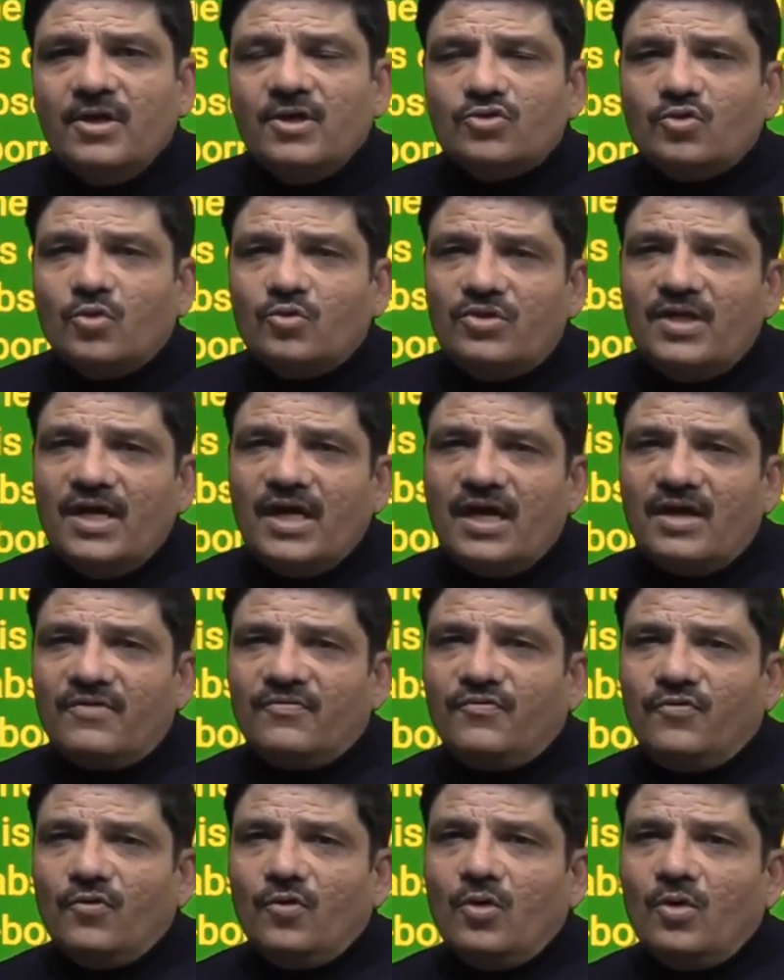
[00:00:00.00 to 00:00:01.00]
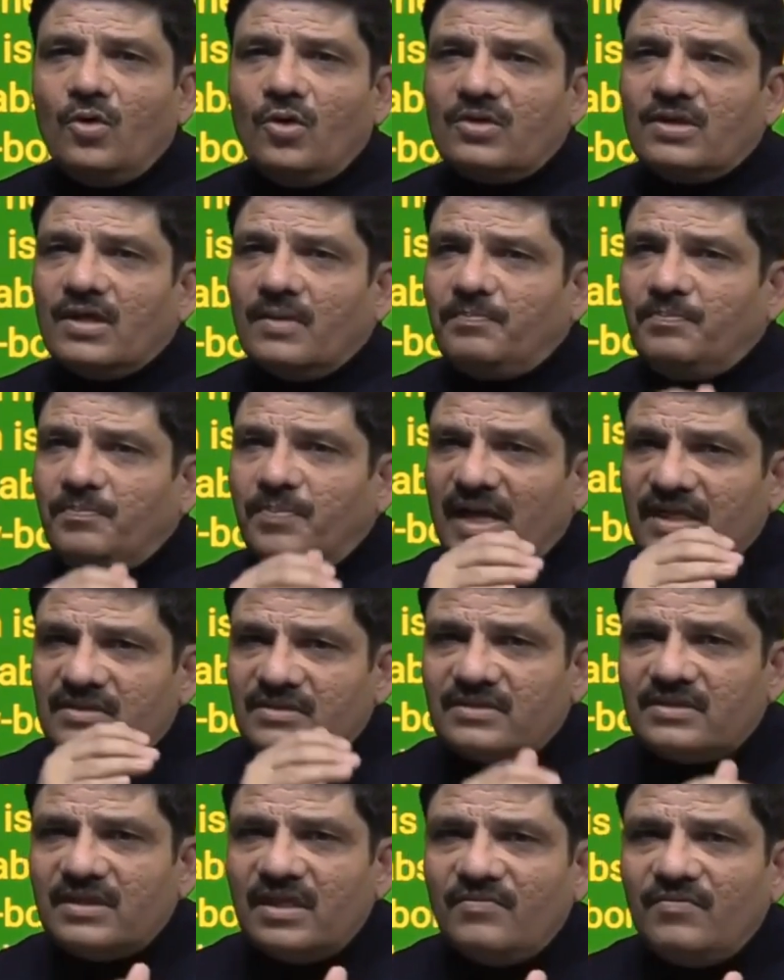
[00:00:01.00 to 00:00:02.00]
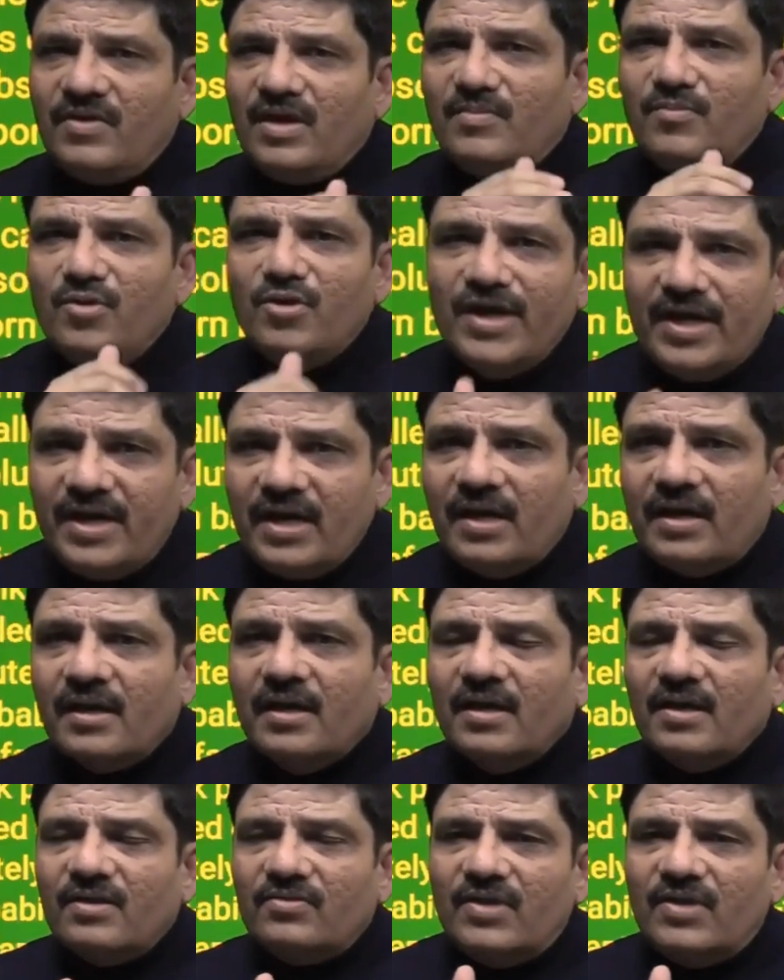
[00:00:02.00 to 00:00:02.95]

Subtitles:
So therefore the passive immunity,